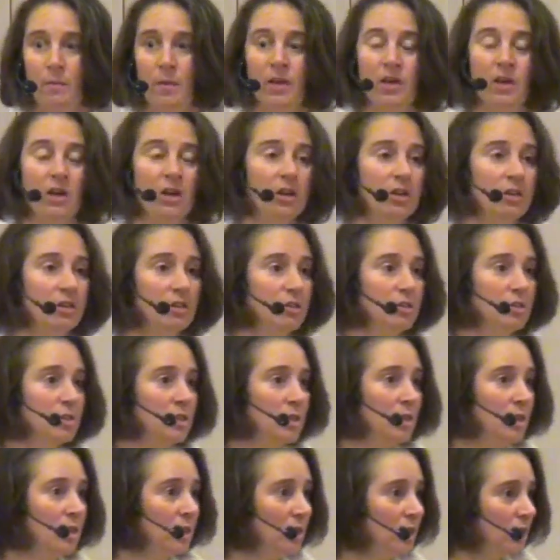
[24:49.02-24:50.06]

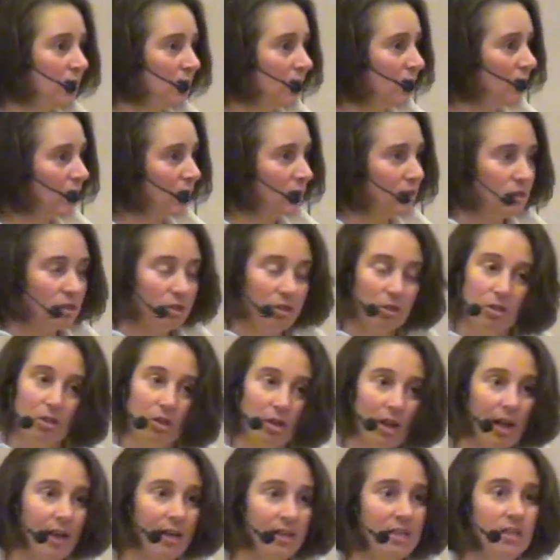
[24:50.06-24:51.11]
Because it's a
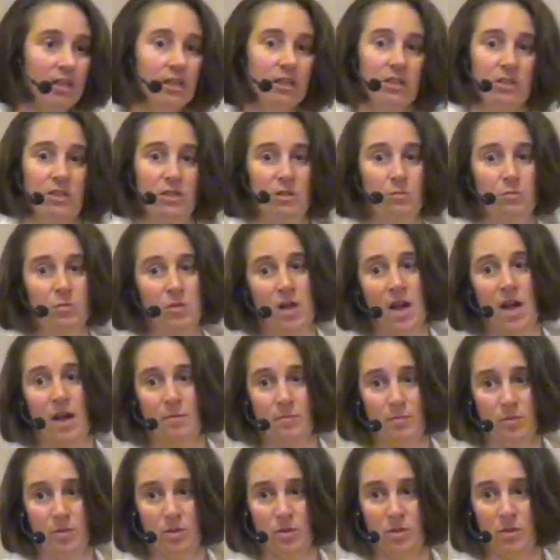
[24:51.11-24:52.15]
good idea
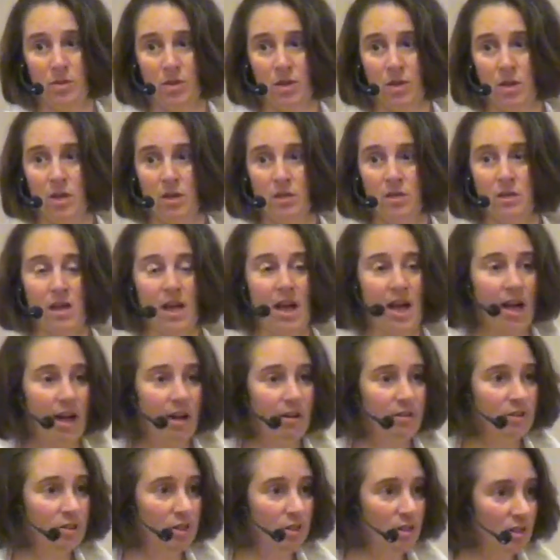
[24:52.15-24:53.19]
sometimes to
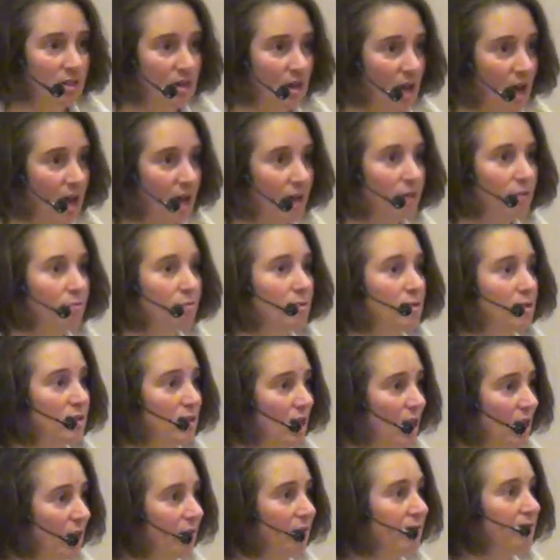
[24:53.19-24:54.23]
have to not
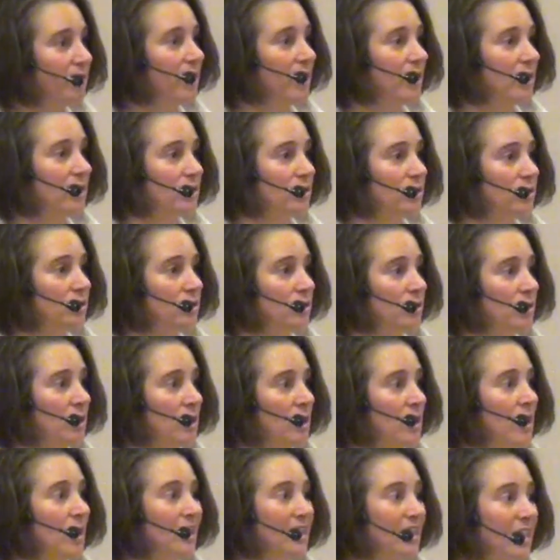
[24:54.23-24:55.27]
resolve things.
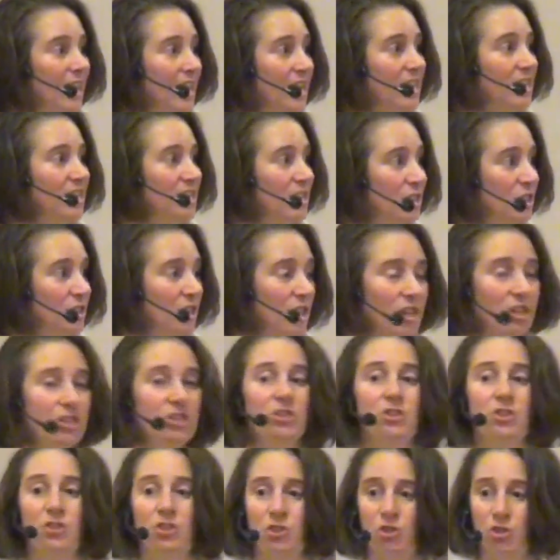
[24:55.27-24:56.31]
Latency
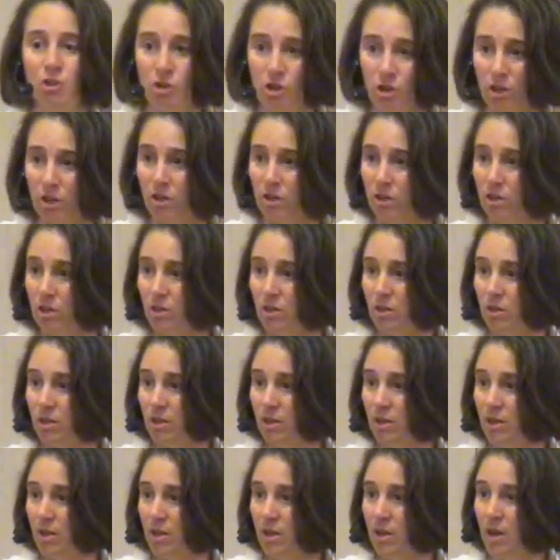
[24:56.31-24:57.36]
is good.
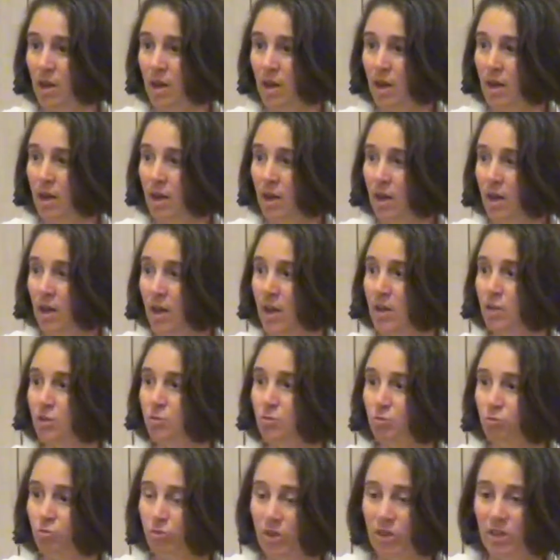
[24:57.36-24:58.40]

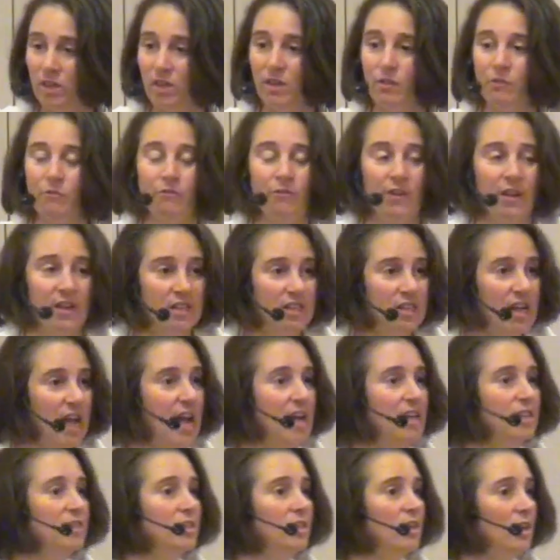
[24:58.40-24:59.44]
It's really a
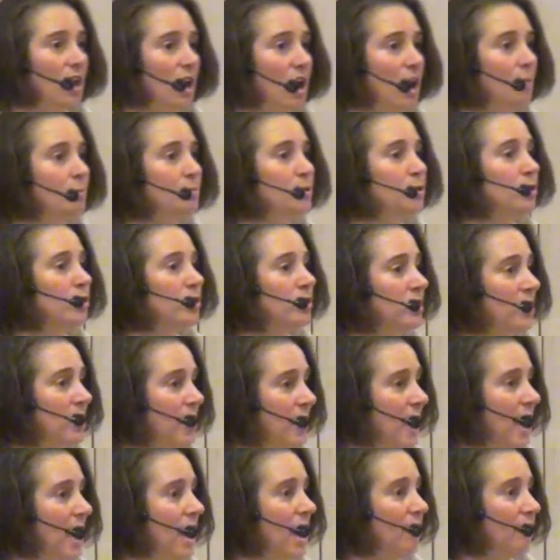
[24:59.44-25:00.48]
fantastic option
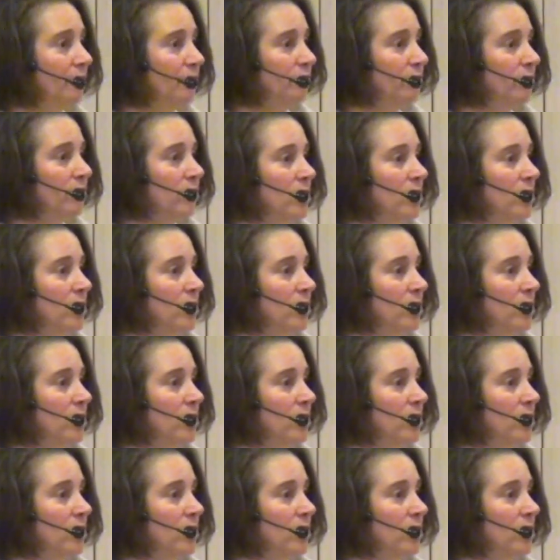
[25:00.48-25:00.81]
to have.